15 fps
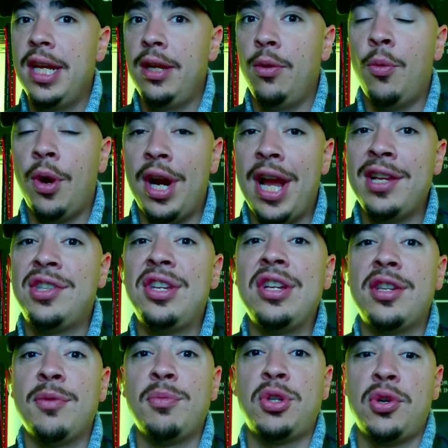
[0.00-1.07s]
where I see
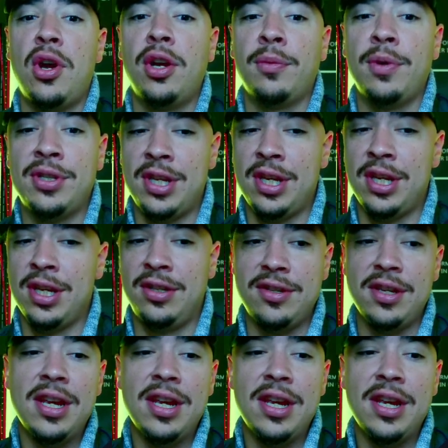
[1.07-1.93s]
some strong resistance.